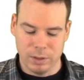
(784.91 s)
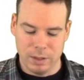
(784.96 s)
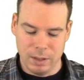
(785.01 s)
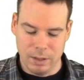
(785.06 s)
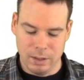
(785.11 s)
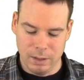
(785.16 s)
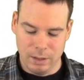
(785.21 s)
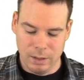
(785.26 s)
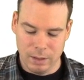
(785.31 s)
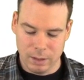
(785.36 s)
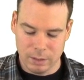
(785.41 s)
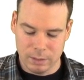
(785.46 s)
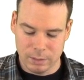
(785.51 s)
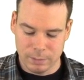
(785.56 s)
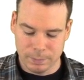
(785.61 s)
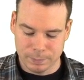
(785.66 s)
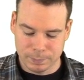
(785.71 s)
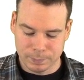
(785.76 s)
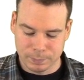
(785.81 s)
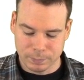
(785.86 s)
to e to the x.
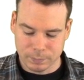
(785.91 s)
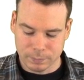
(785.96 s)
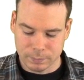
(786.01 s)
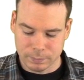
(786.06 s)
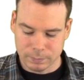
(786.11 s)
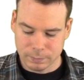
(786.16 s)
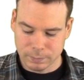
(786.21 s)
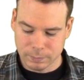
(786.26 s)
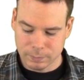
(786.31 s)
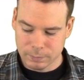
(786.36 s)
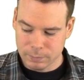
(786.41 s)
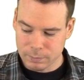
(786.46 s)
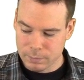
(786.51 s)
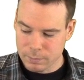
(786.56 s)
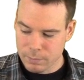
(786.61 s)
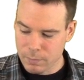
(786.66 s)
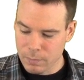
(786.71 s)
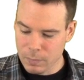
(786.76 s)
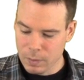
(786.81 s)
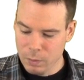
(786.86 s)

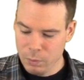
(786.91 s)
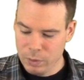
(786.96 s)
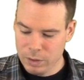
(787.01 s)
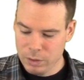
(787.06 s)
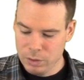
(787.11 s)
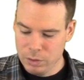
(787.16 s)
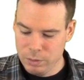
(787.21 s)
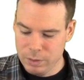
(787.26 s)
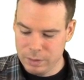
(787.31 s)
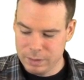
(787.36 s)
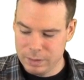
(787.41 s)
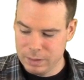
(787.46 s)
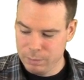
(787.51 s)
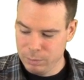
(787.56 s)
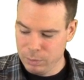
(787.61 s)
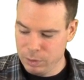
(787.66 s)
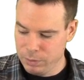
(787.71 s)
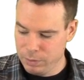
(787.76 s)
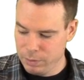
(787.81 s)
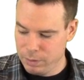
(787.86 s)
We can do the
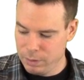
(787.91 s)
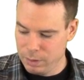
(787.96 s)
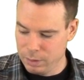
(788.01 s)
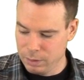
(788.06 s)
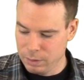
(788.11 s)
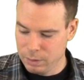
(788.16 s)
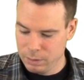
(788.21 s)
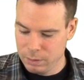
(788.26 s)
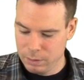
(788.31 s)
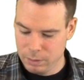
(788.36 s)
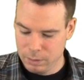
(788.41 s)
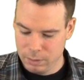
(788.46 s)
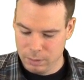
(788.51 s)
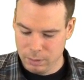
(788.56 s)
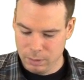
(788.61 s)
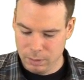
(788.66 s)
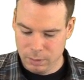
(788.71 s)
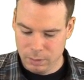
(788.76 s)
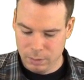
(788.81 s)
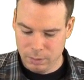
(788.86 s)
similar thing
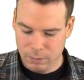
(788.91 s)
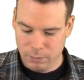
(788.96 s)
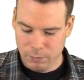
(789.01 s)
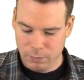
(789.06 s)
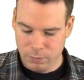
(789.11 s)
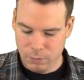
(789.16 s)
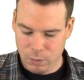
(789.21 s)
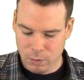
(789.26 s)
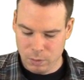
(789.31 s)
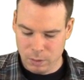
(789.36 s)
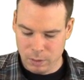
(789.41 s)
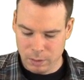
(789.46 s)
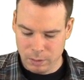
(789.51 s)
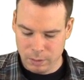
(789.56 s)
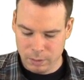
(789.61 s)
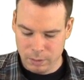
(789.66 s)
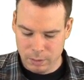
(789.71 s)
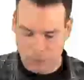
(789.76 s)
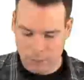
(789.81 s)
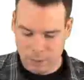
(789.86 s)
for
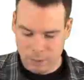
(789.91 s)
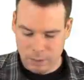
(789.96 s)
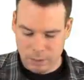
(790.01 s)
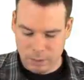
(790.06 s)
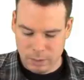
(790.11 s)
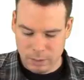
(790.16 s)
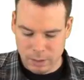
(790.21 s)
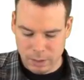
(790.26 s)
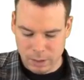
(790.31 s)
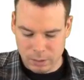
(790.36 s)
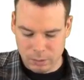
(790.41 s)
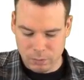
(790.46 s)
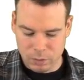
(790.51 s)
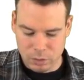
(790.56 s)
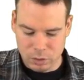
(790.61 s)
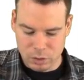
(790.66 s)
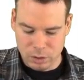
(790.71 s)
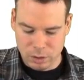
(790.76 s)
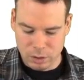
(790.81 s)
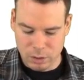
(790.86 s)
the next
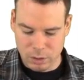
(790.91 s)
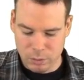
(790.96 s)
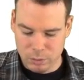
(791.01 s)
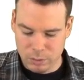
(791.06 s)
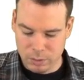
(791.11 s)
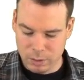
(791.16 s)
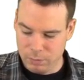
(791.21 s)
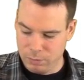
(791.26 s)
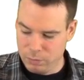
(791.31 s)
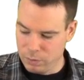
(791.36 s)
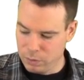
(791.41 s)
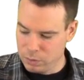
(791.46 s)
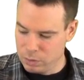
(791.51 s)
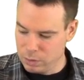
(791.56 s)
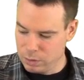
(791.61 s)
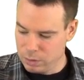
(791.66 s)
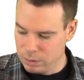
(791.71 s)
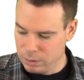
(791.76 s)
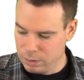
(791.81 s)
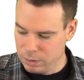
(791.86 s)
function, the cosine
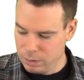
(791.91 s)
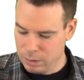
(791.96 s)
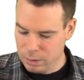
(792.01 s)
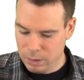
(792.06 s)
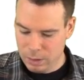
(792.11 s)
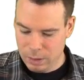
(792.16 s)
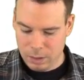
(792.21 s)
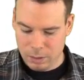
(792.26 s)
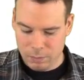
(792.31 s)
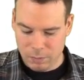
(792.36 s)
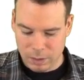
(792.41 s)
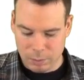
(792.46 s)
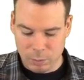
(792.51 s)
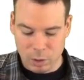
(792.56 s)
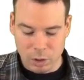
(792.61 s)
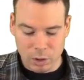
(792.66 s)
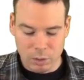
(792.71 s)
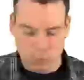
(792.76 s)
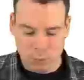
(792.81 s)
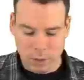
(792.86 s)
function. In fact, I'm
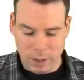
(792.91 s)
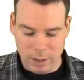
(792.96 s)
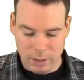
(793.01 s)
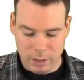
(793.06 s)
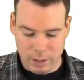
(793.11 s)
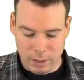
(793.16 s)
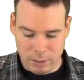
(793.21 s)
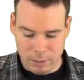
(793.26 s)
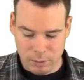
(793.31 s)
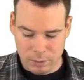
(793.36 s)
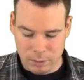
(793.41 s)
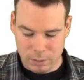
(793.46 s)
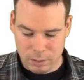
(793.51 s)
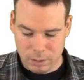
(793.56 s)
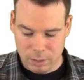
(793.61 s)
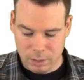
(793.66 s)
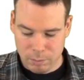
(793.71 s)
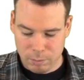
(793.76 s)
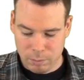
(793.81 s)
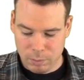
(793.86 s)
not going to write it out,
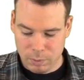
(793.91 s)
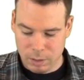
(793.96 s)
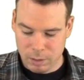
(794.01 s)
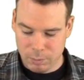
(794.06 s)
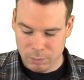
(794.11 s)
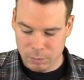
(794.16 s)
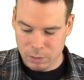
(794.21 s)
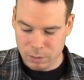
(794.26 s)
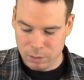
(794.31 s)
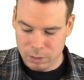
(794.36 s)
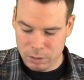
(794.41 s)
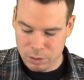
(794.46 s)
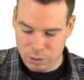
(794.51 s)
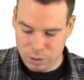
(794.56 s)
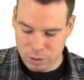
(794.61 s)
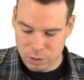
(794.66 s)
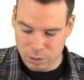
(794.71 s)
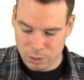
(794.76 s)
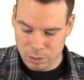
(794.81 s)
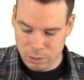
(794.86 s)
but I'm going to
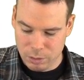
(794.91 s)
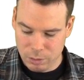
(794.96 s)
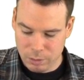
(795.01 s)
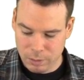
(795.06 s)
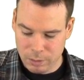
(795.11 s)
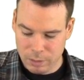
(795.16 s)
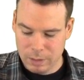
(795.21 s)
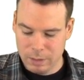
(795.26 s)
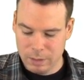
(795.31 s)
show you